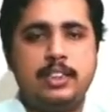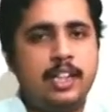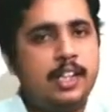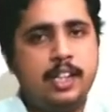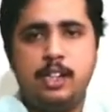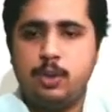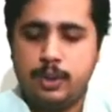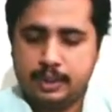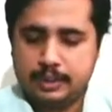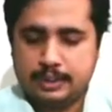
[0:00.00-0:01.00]
rental to
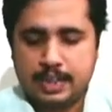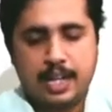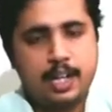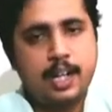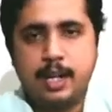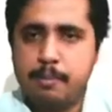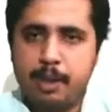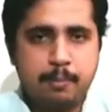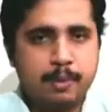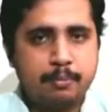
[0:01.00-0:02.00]
others, and
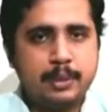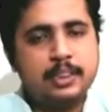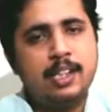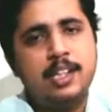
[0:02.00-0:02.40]
admin purpose.